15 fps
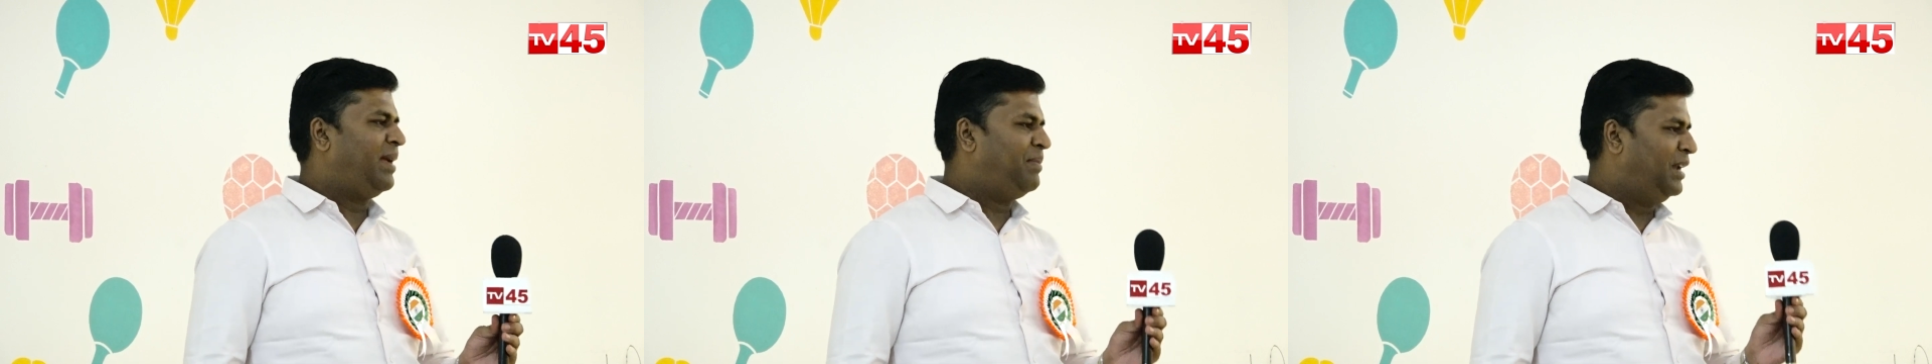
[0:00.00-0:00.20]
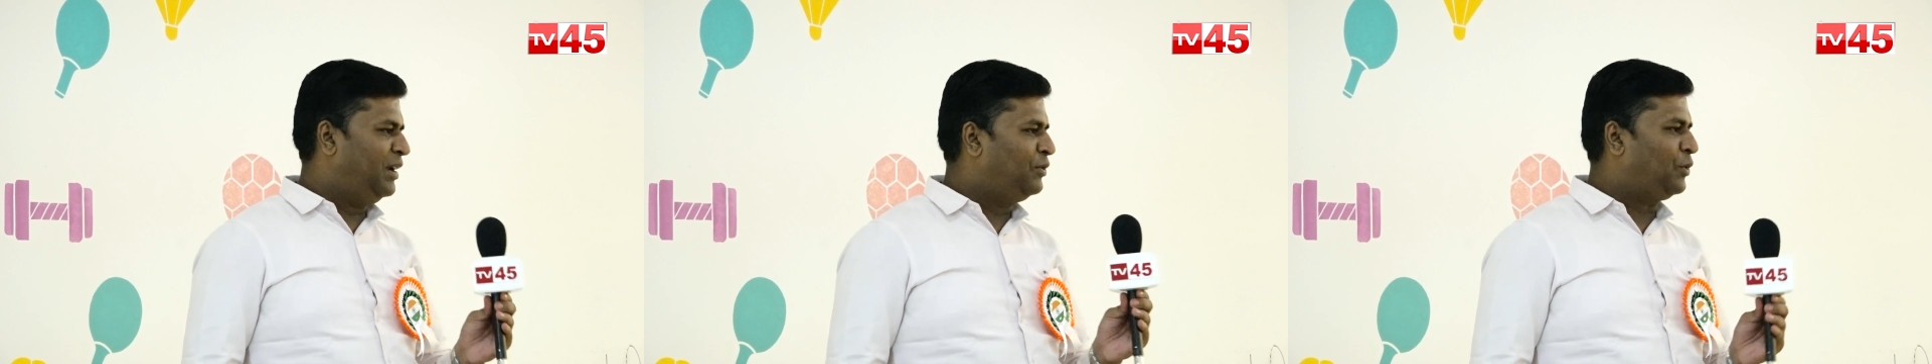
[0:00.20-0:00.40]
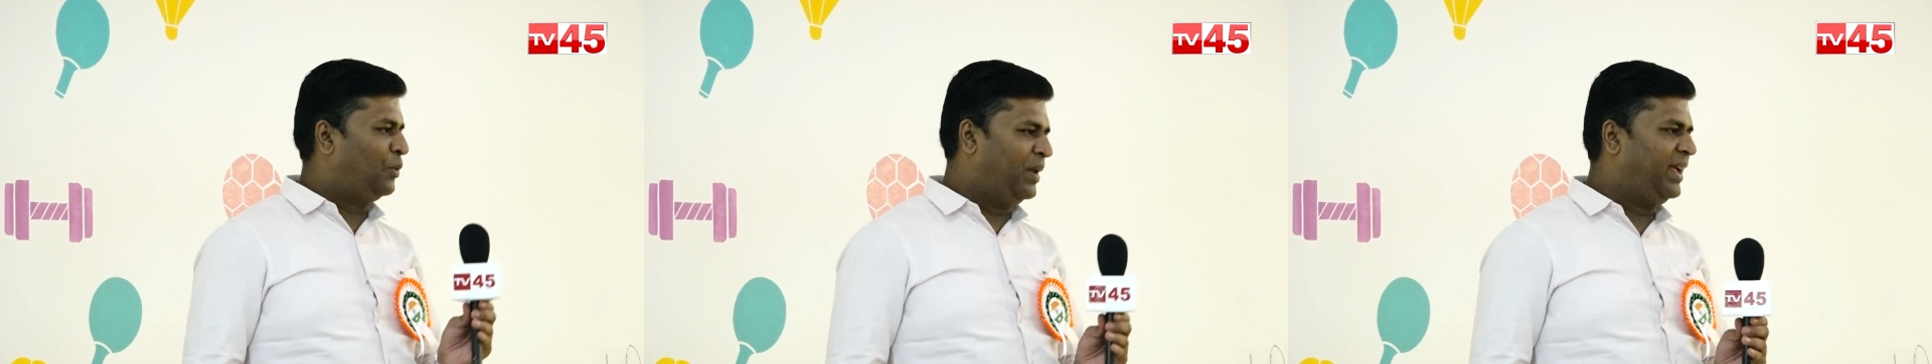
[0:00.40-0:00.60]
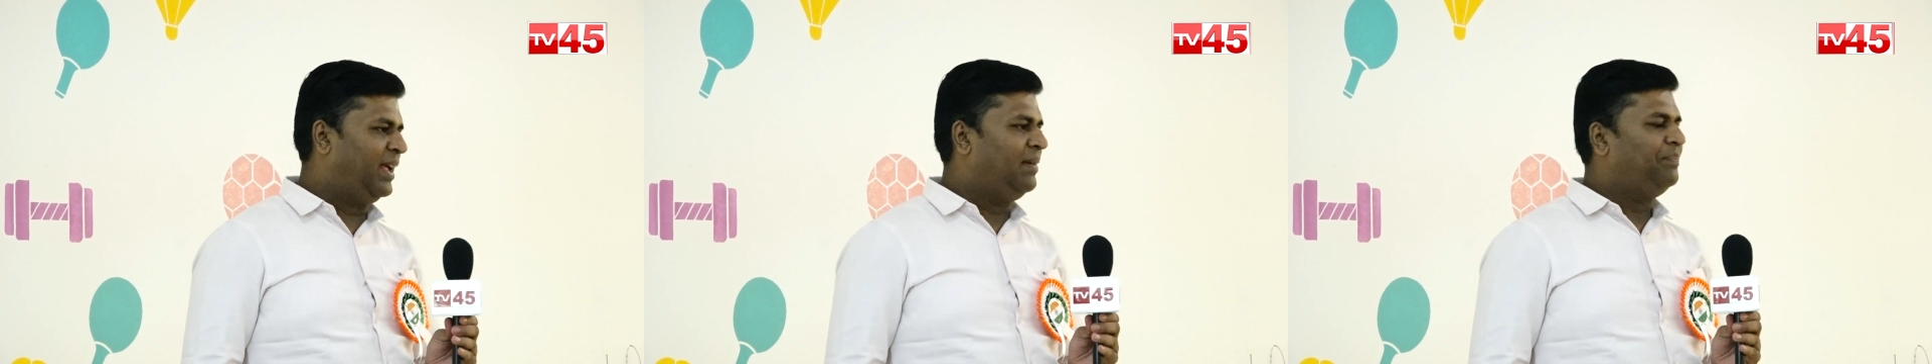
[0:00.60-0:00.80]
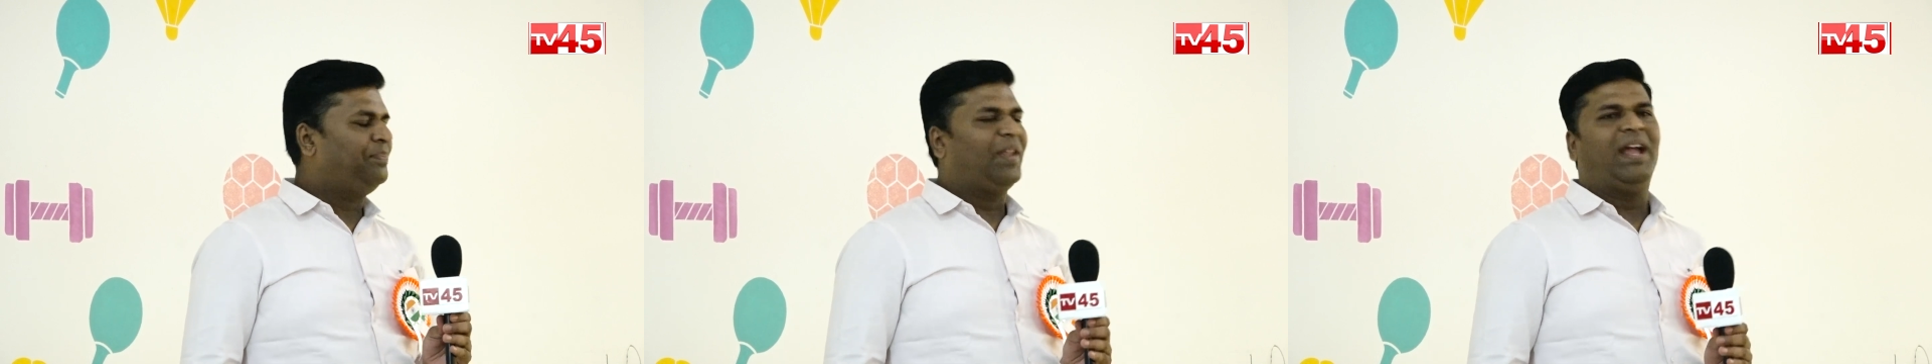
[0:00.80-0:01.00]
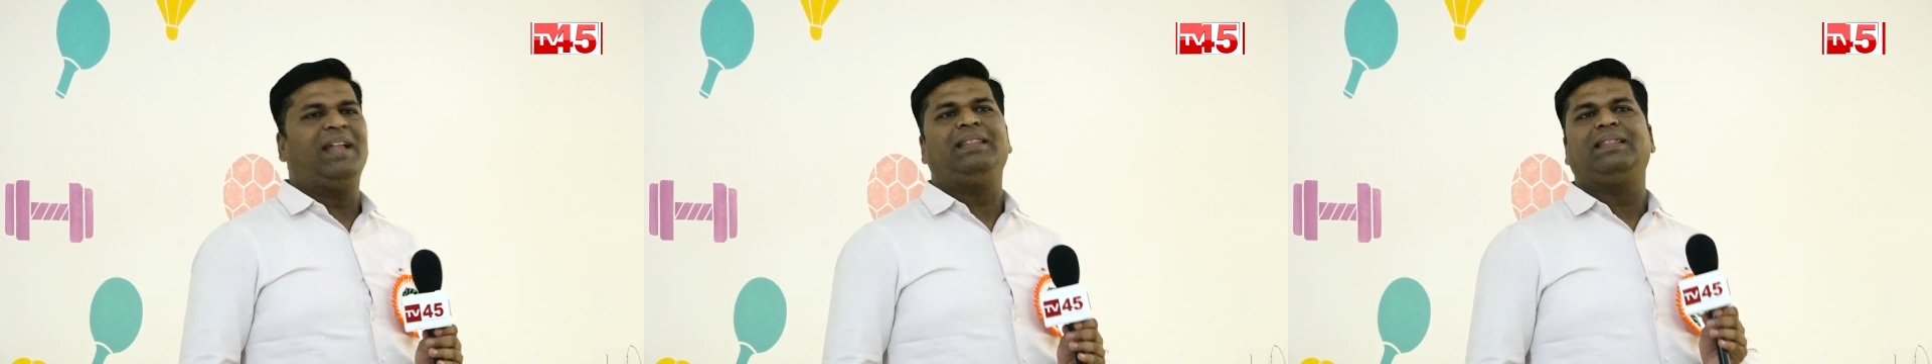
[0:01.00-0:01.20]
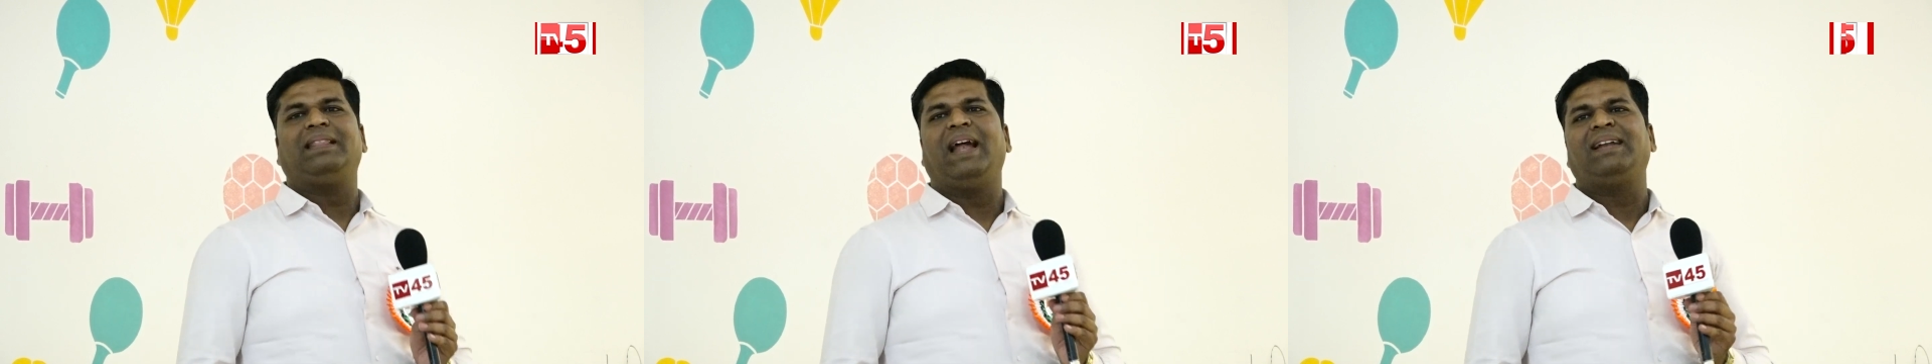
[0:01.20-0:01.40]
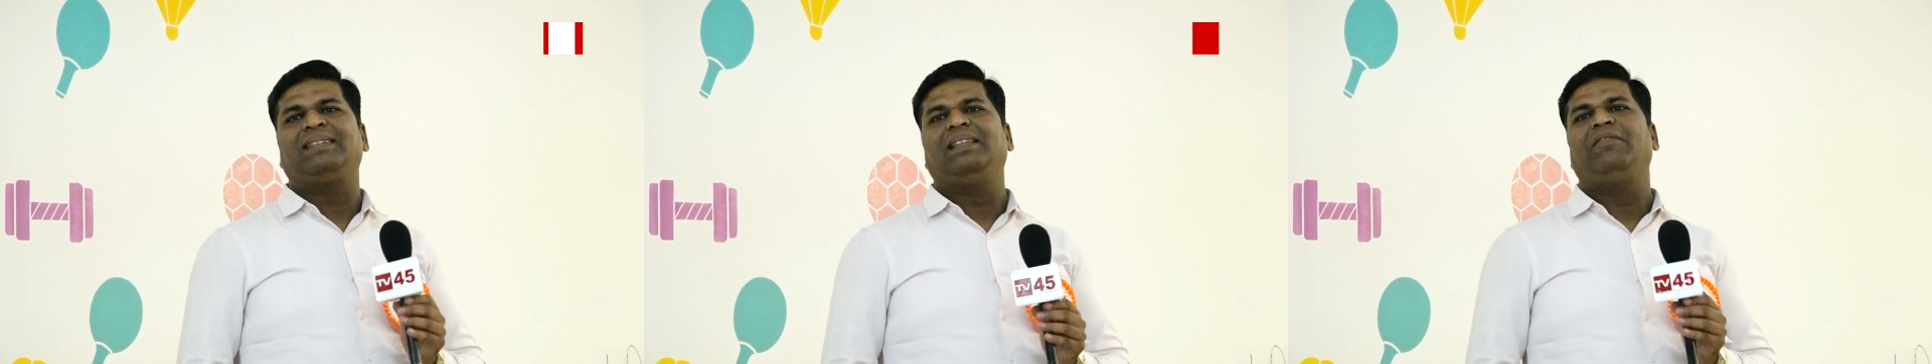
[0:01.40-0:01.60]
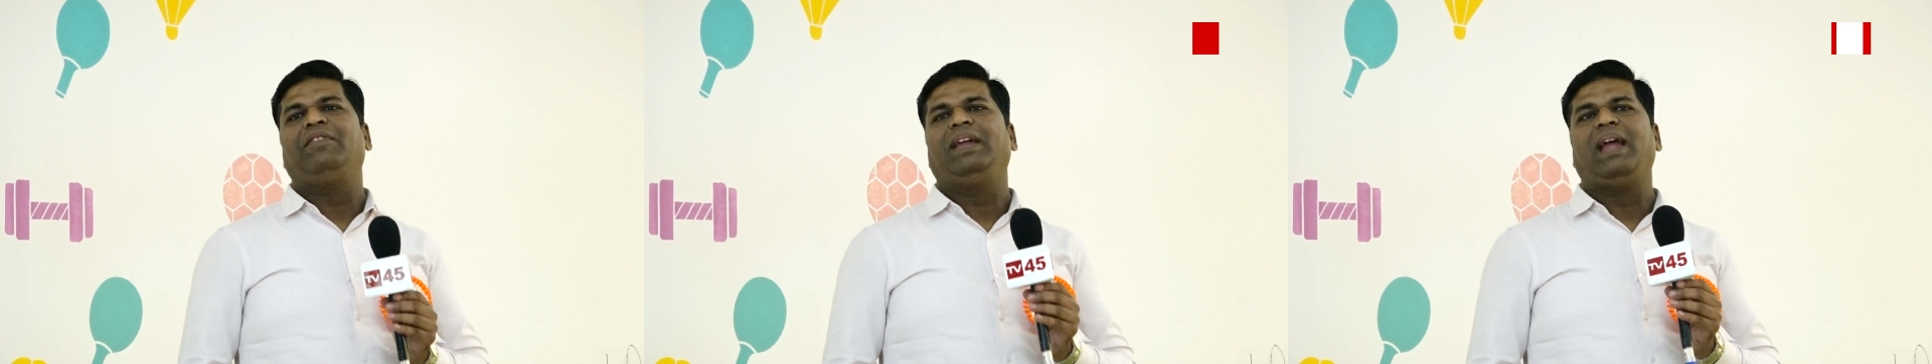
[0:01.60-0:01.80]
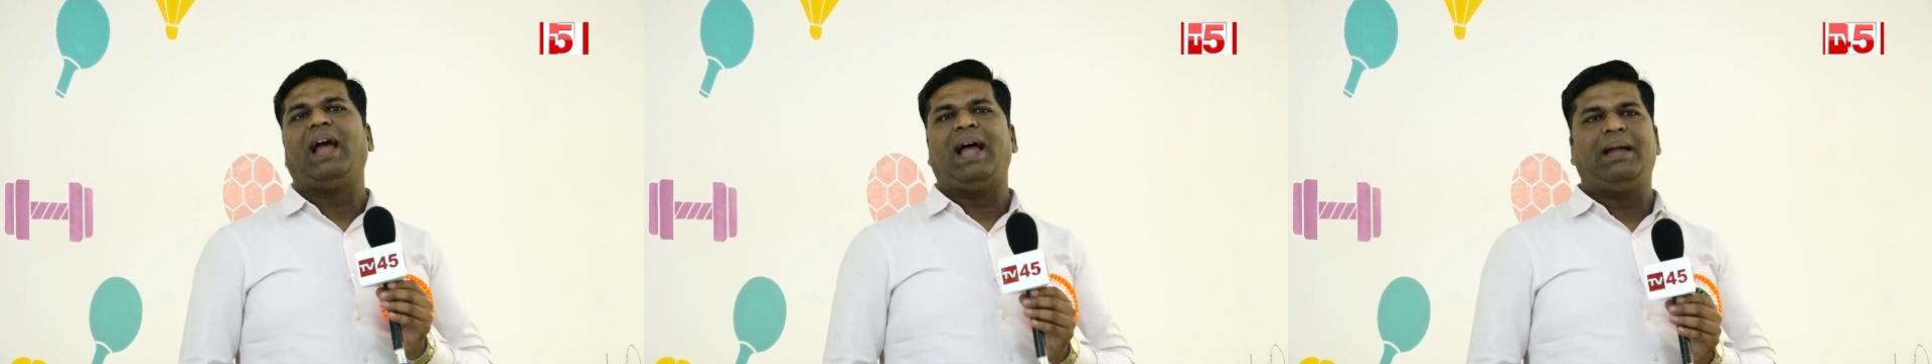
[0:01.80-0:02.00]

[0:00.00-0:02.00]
I believe, today. And that's the way